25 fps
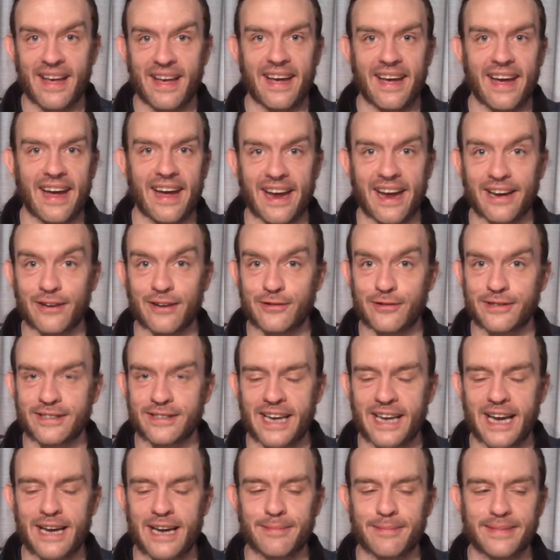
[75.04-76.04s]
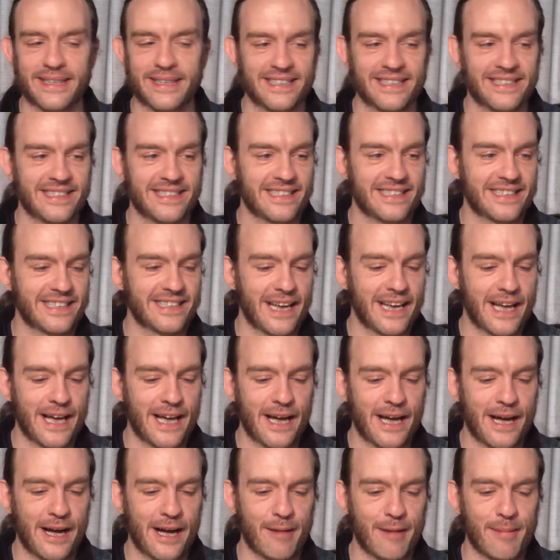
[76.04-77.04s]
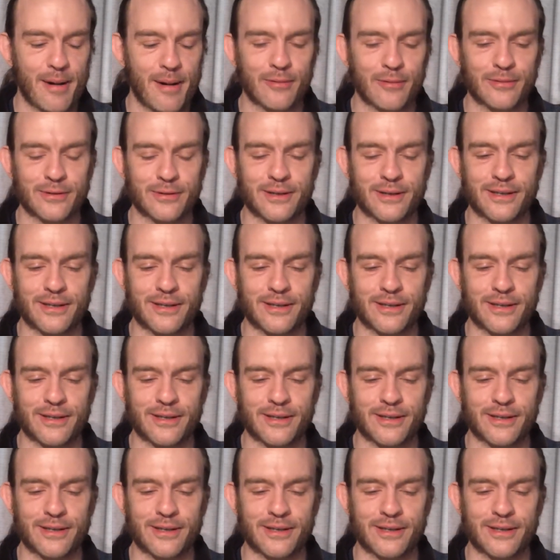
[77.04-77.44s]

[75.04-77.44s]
Ender's Game is about